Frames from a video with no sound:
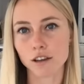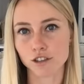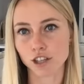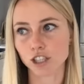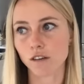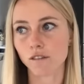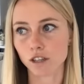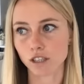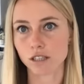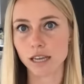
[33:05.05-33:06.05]
restriction
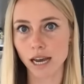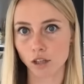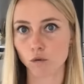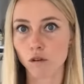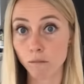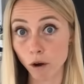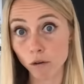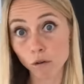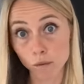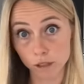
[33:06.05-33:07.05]
versus the actual
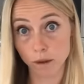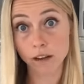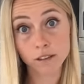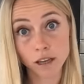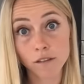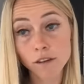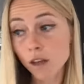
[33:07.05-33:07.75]
hormonal response of